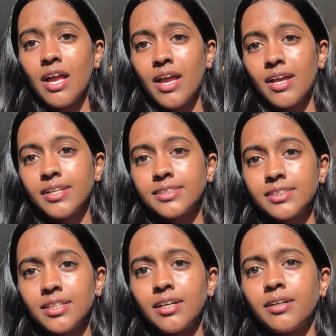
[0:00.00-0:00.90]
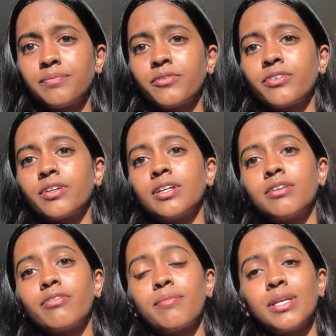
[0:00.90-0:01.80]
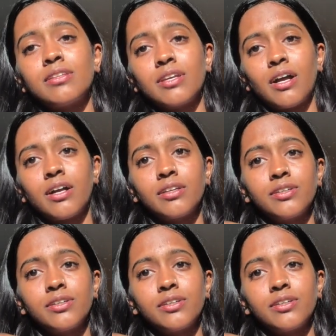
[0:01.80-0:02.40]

And from India,